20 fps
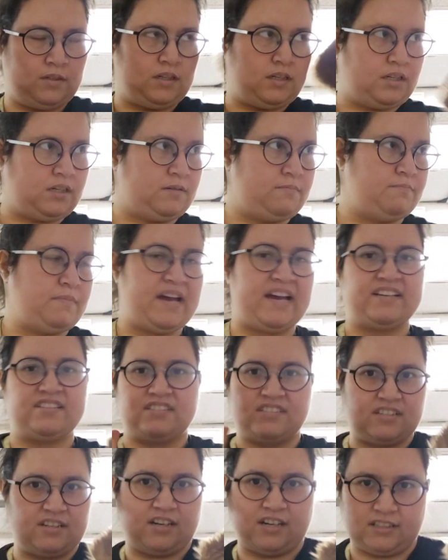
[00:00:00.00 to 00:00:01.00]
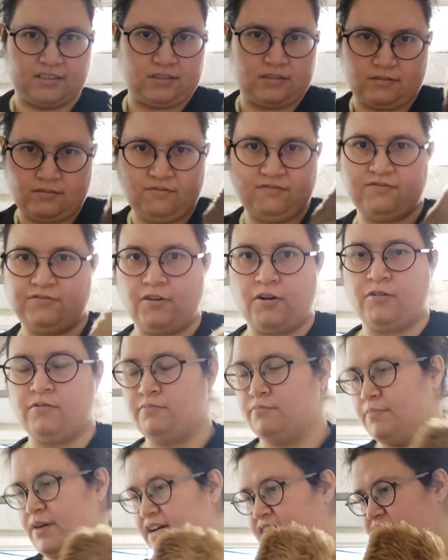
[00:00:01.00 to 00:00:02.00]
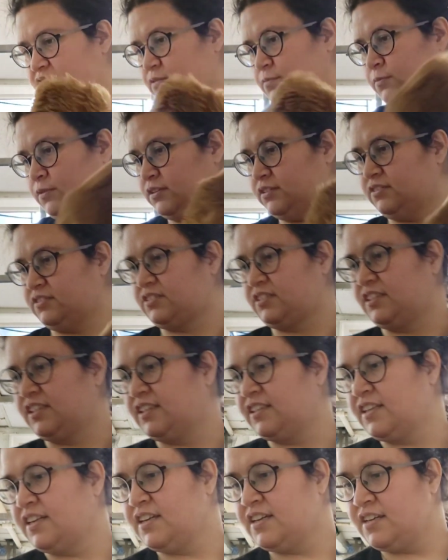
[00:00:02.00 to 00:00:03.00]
A mascot foam mask ones that...